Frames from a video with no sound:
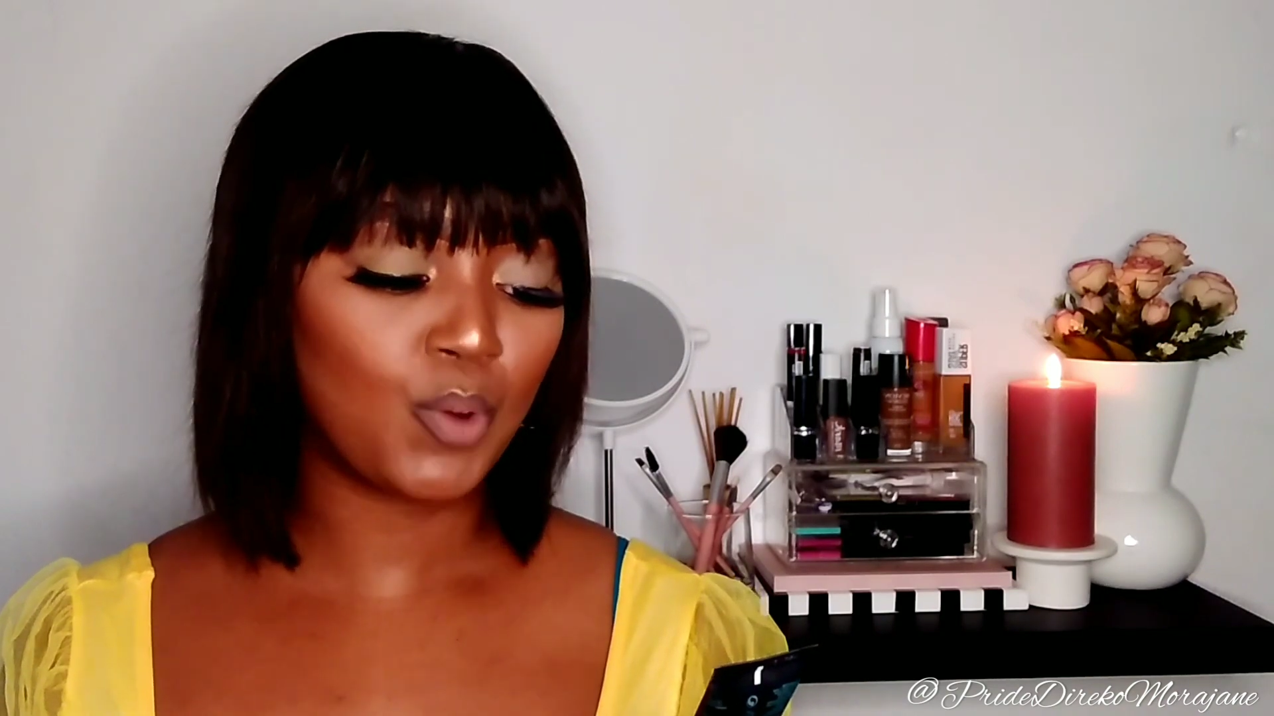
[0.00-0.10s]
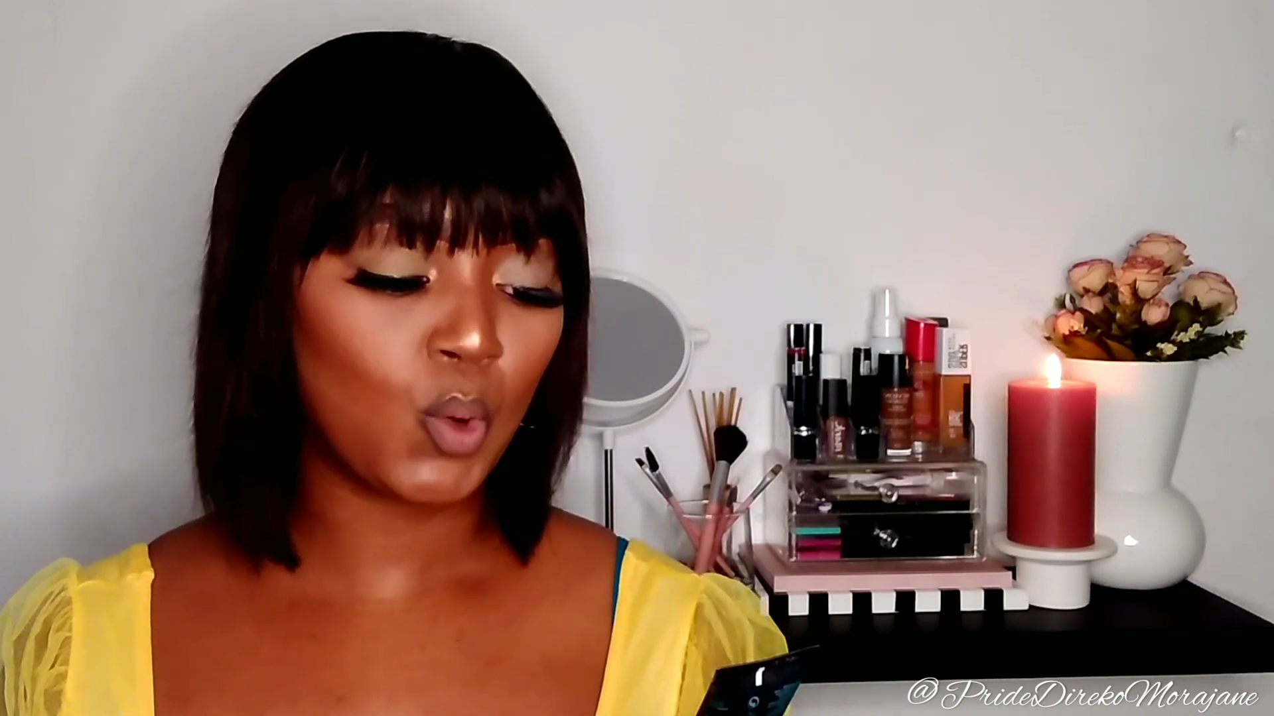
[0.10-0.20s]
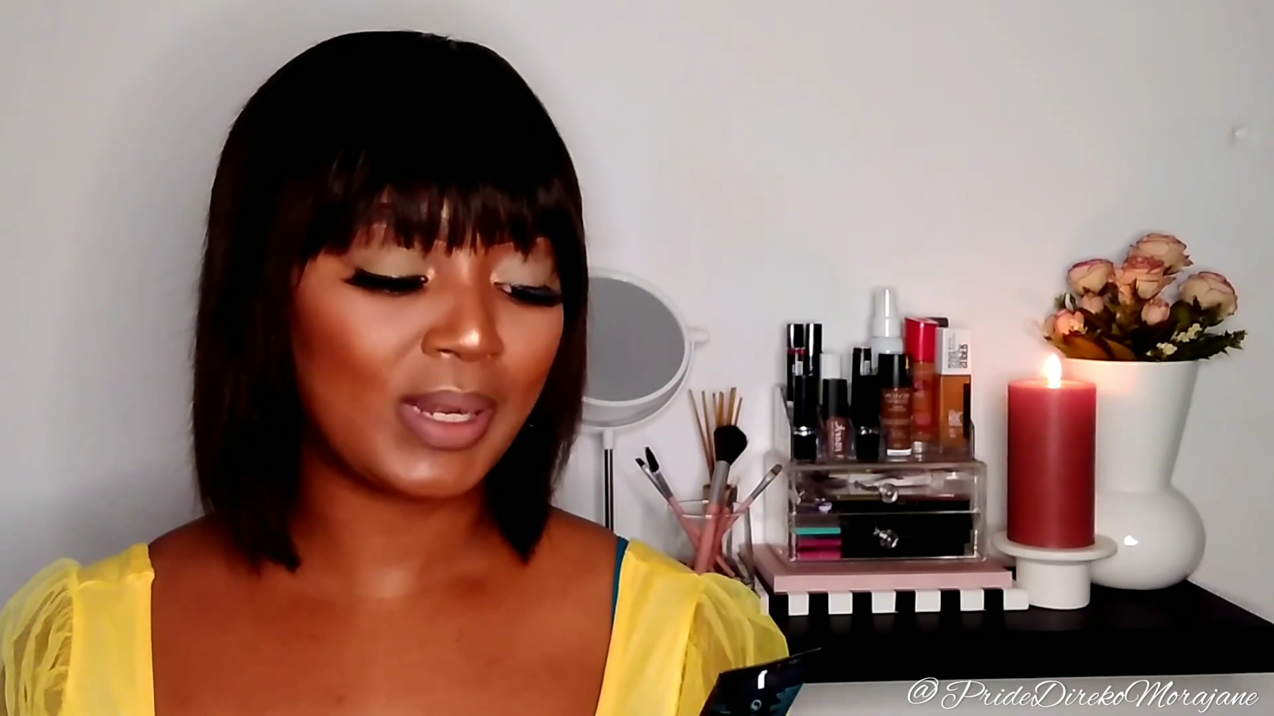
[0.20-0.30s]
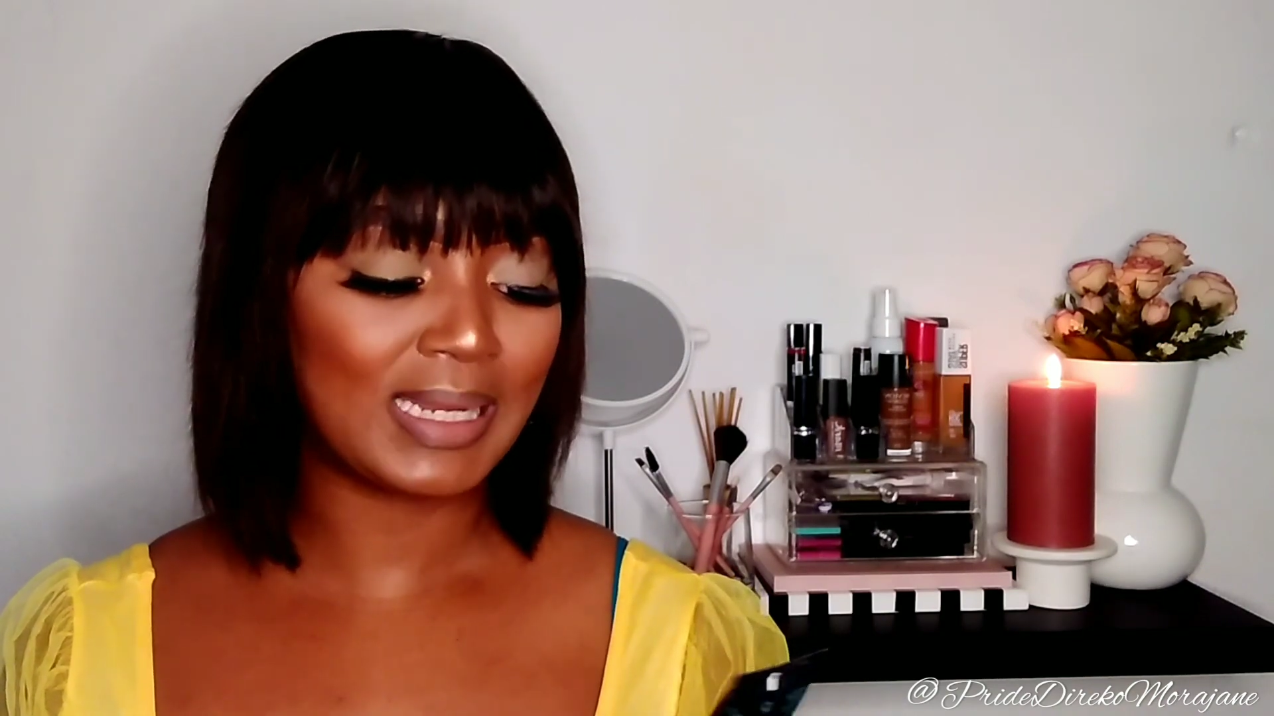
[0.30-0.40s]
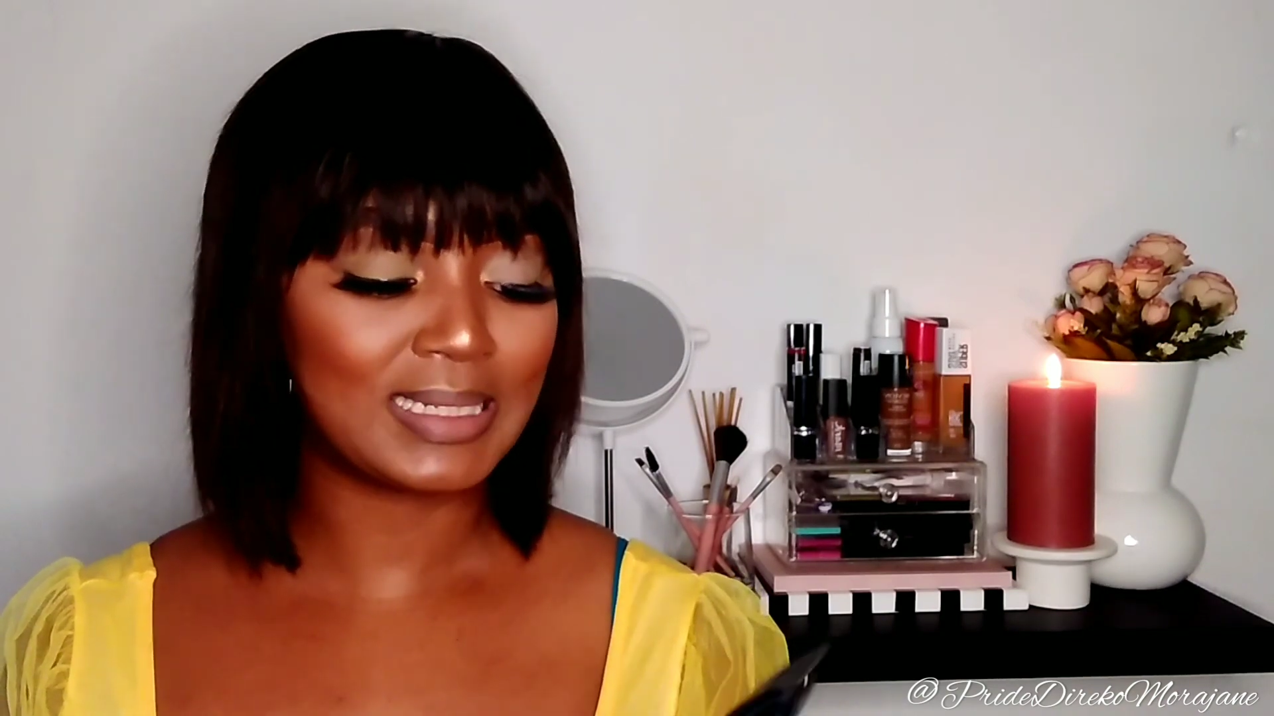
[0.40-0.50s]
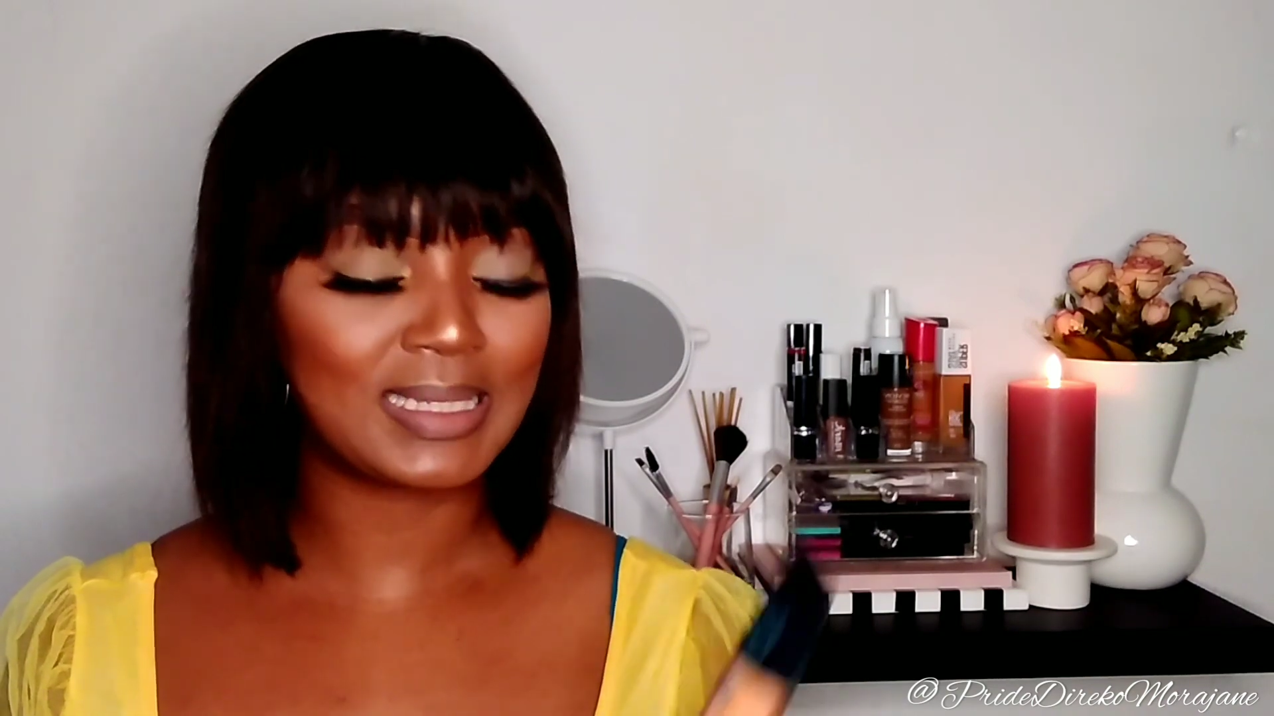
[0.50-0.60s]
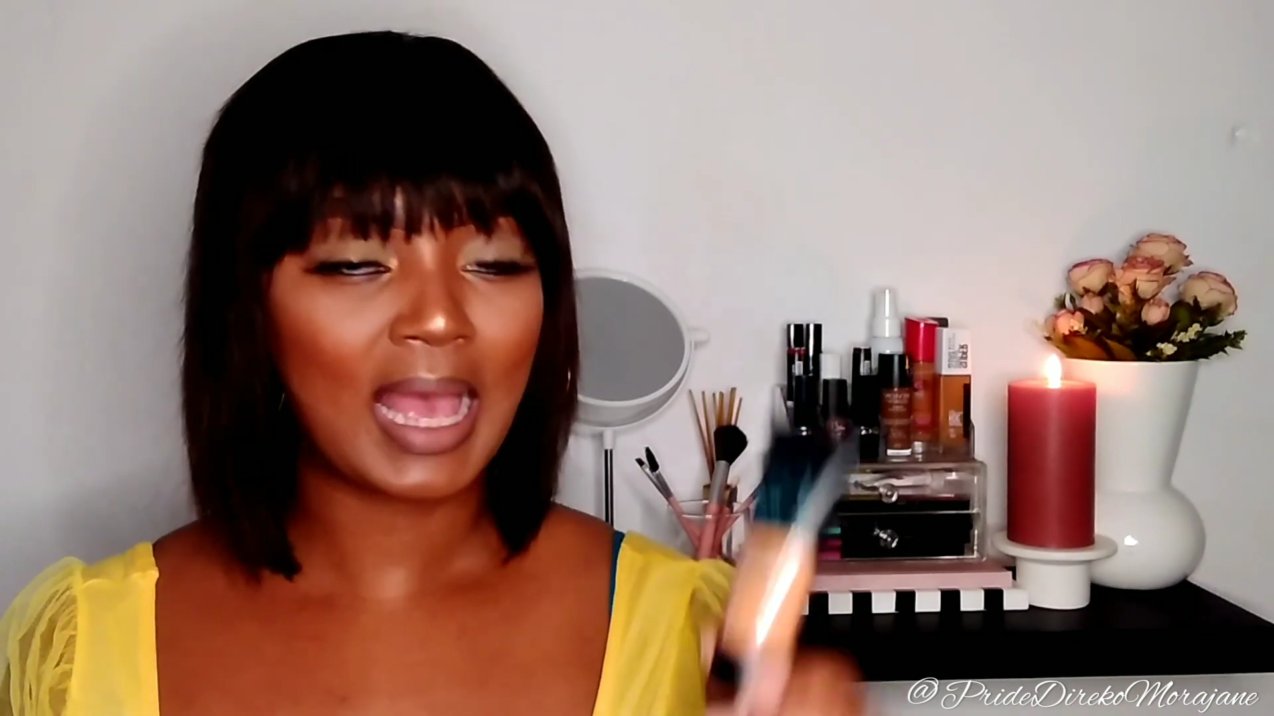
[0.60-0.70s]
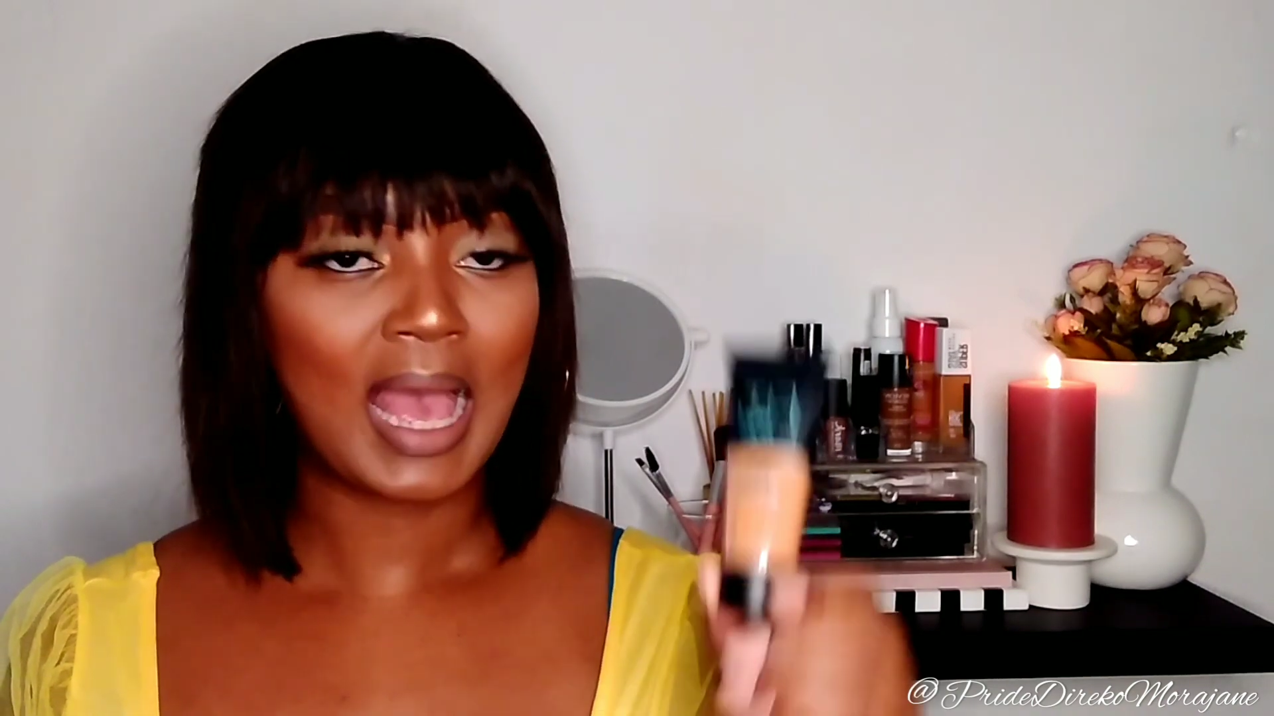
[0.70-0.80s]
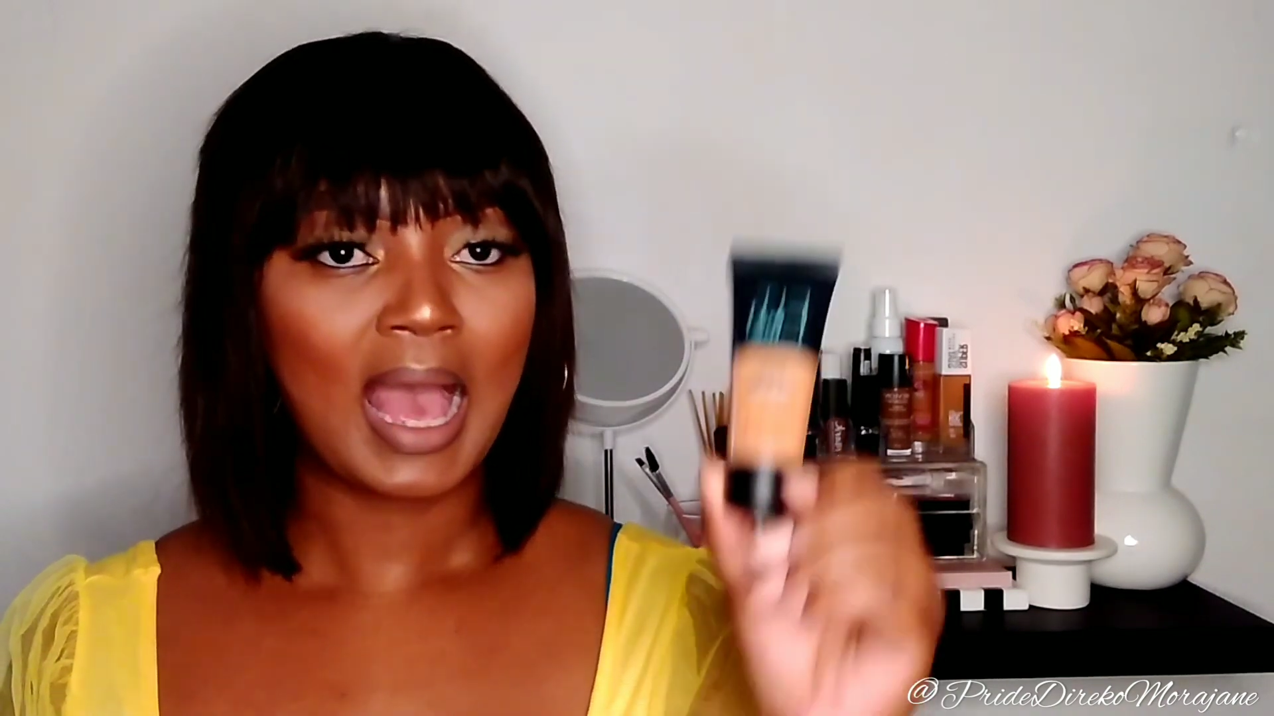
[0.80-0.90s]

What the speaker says: Poreless